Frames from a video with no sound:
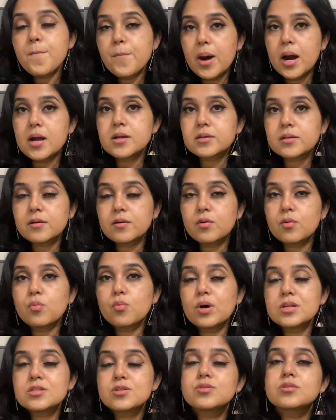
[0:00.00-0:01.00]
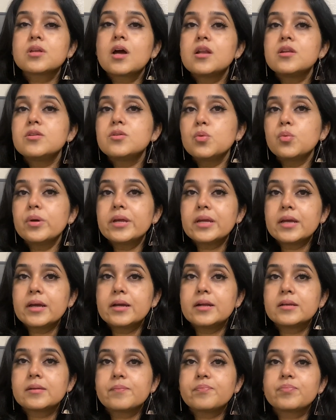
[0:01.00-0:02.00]
but once you start doing
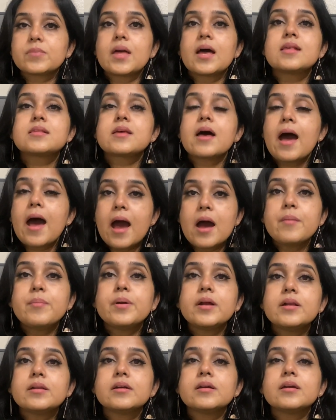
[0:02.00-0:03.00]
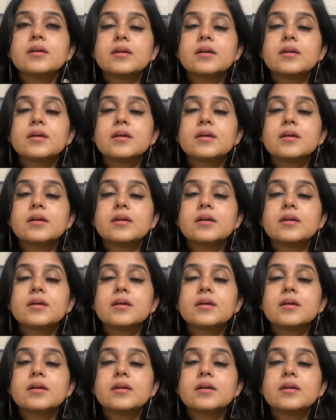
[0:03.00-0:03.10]
it as a habit,